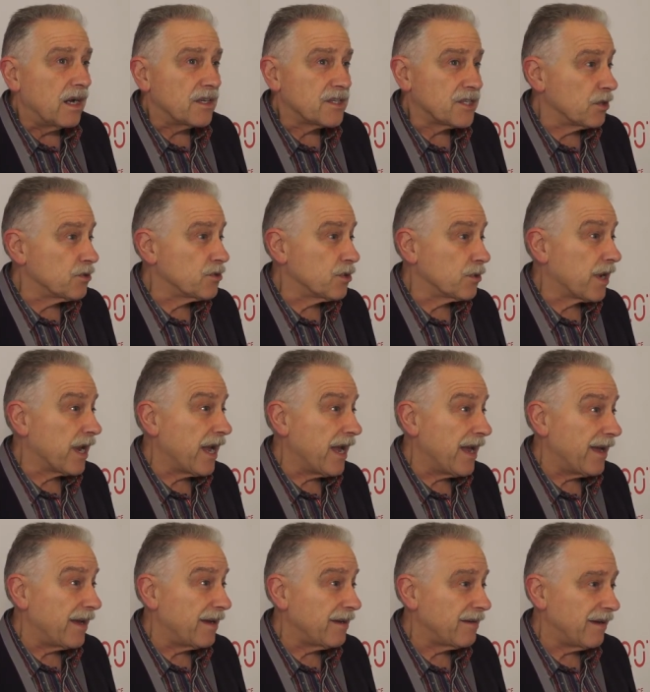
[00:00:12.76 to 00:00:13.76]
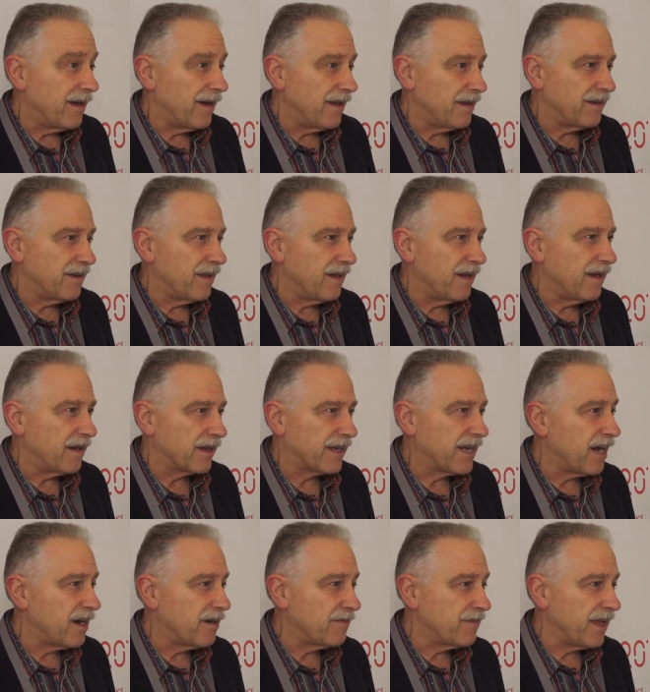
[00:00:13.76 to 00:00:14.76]
social care and
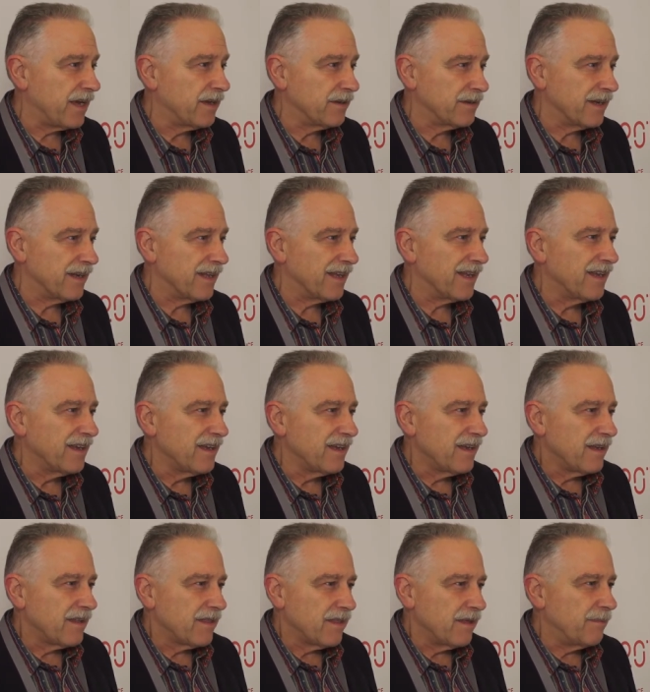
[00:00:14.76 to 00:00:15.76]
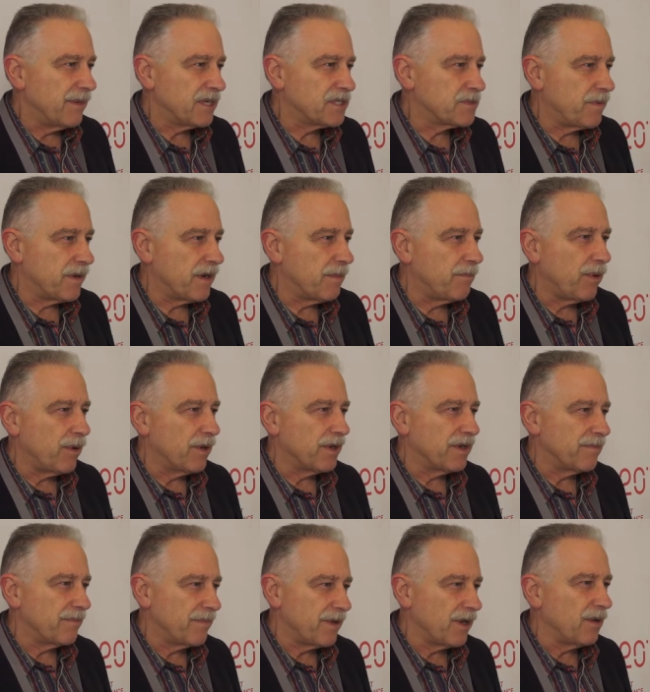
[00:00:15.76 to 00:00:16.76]
care of the elderly, there must be a point
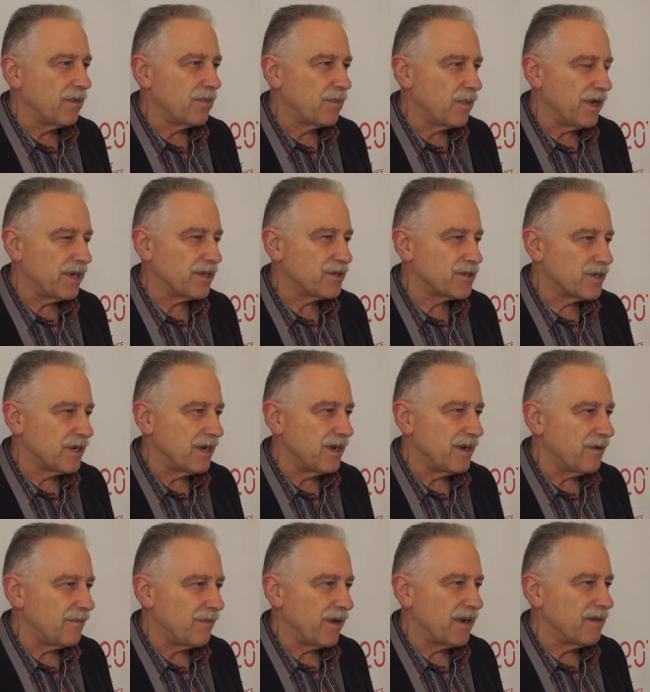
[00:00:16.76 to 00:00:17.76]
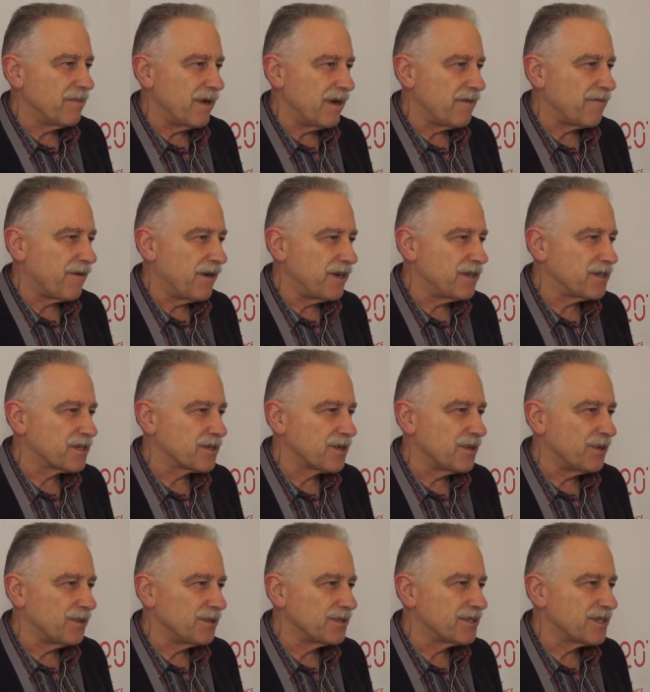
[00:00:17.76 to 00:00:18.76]
beyond which one of my friends
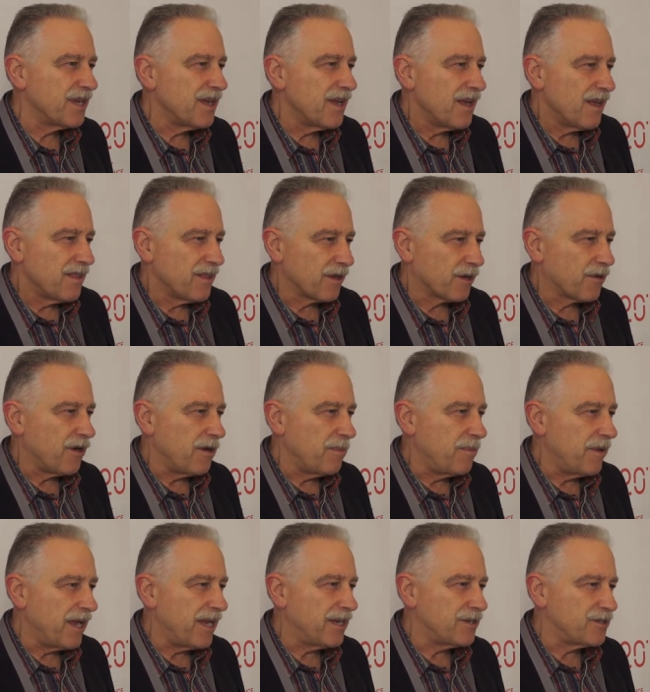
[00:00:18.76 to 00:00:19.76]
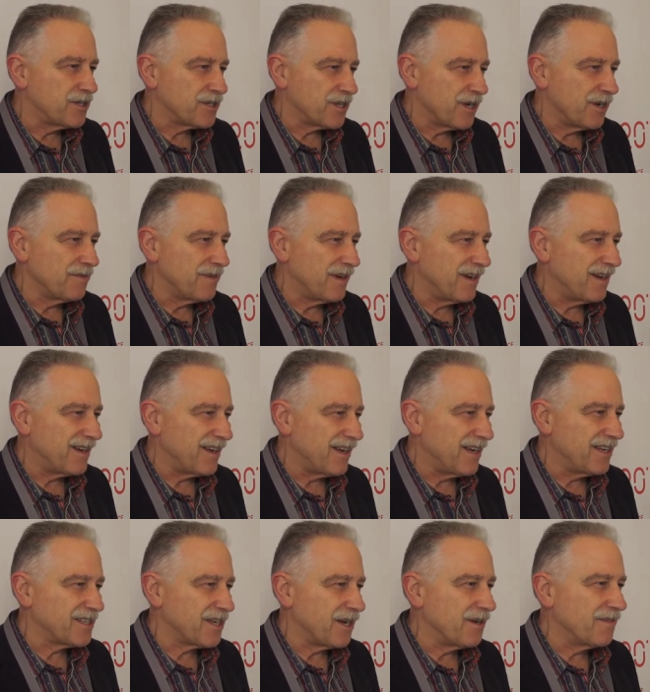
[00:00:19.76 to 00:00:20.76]
calls the creepy edge is
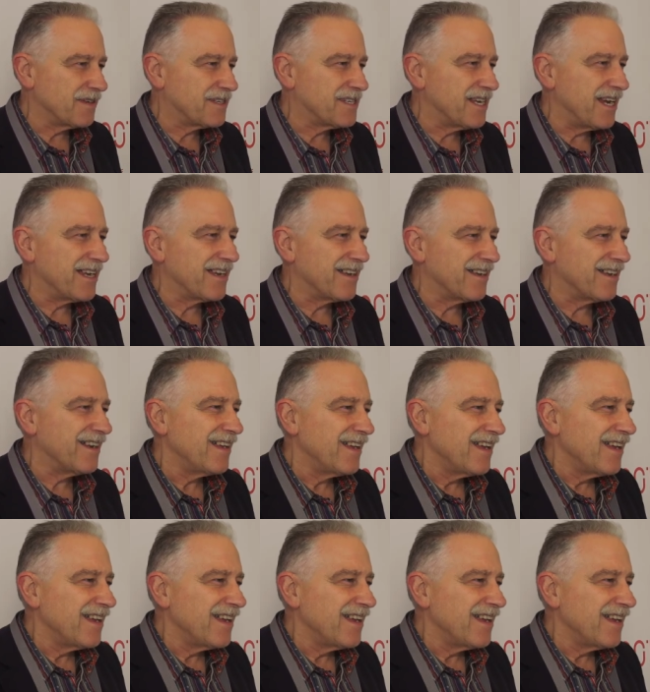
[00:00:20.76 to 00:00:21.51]
overtaken,